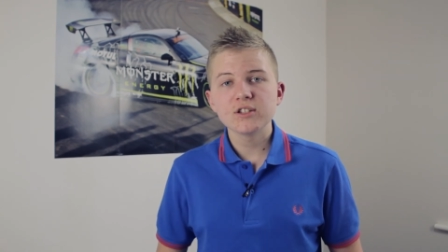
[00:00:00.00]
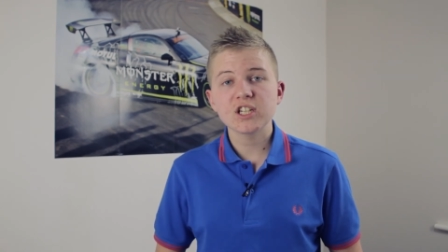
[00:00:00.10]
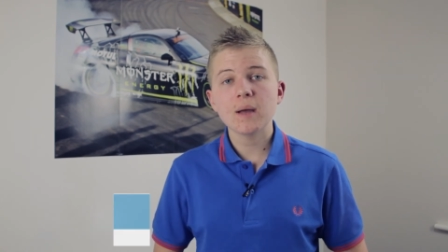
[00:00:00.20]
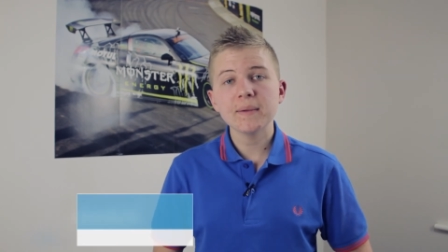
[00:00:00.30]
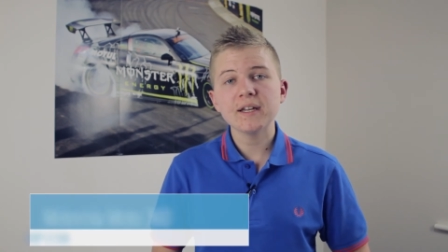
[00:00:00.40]

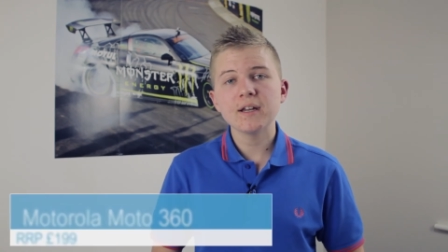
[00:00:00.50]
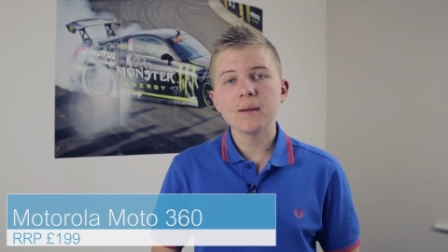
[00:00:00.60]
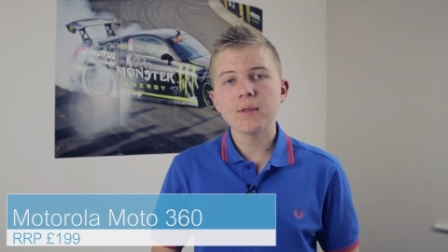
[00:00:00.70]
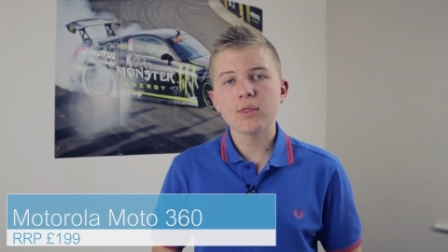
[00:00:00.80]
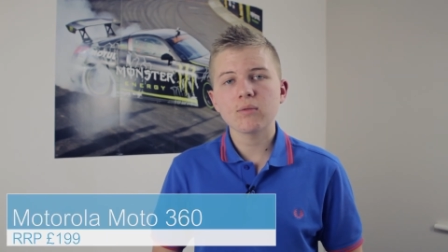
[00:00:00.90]
So coming in at
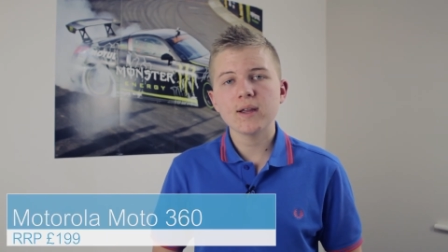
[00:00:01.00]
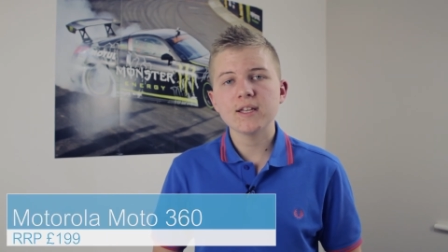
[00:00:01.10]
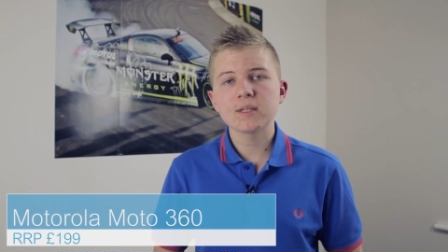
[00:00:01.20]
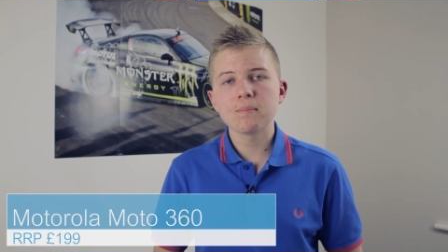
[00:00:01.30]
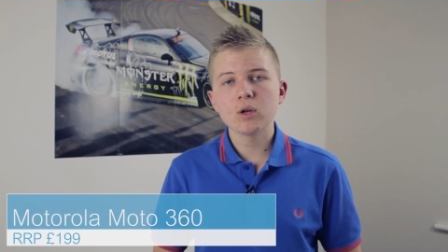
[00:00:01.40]
number 3
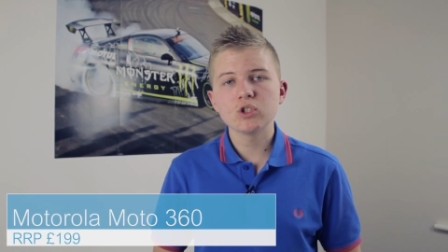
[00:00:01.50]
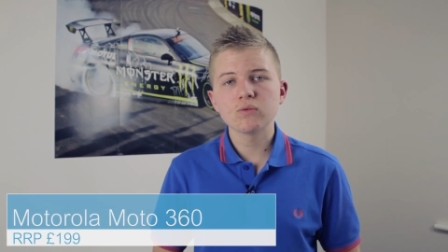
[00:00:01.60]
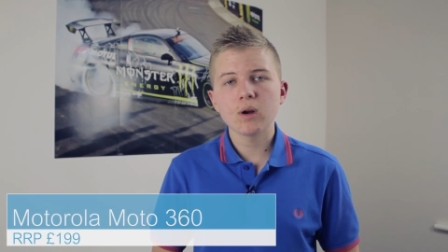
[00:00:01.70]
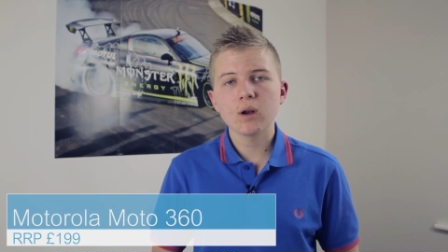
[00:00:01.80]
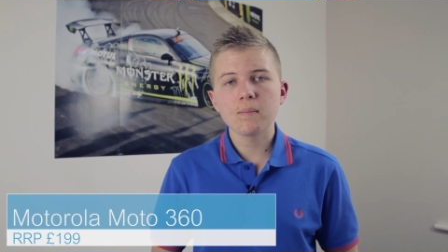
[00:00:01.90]
is the
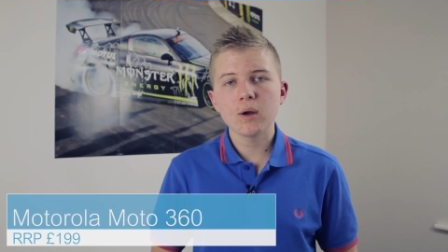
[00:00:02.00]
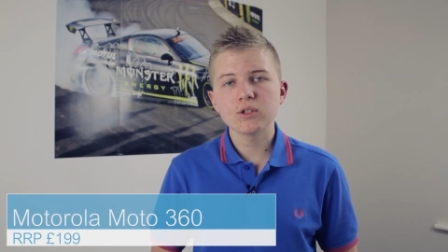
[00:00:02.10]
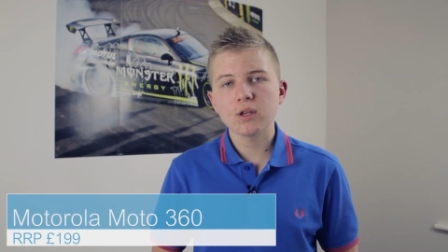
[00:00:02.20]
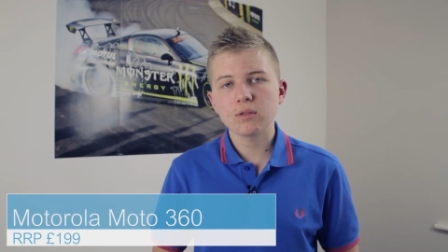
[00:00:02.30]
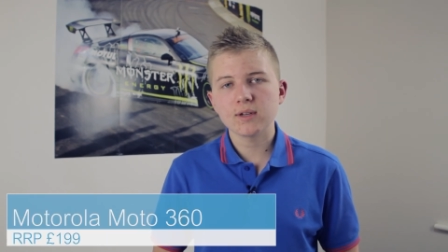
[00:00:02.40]
Motorola
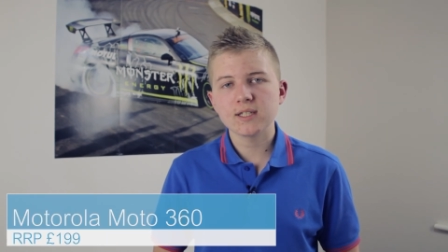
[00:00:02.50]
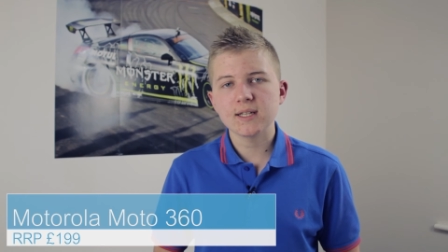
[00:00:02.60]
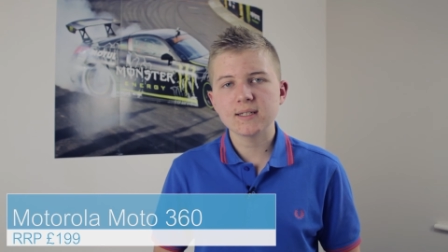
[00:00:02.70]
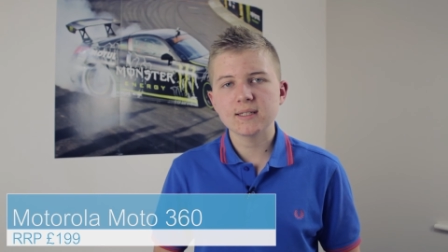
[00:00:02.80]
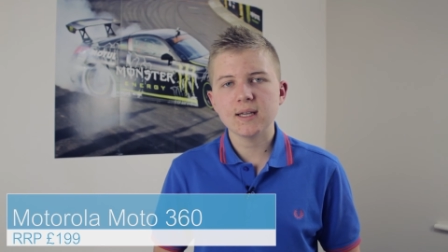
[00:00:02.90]
Moto
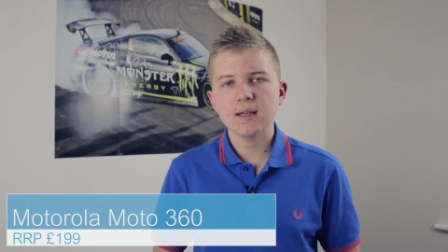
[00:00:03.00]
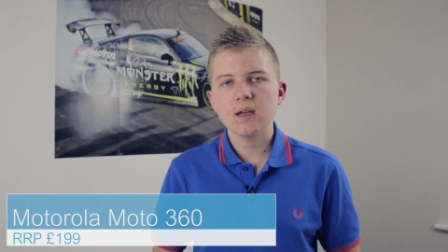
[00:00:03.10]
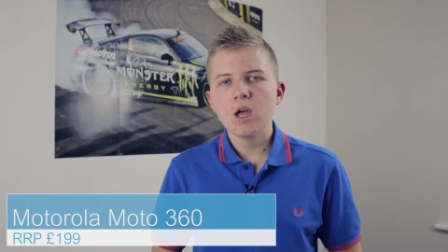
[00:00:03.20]
360,